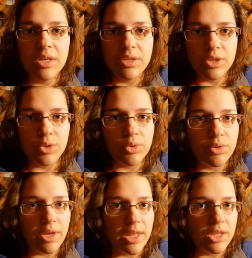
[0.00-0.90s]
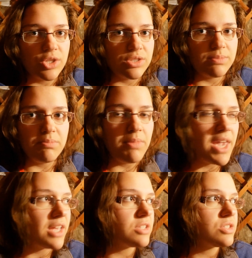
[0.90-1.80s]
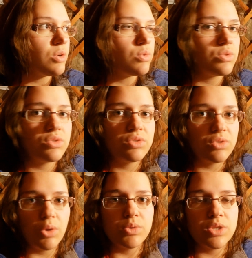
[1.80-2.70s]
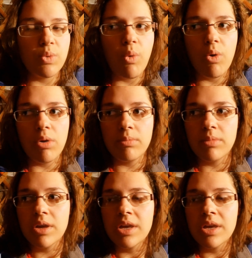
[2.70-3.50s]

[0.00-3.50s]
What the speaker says: The two together just make it so toasty warm.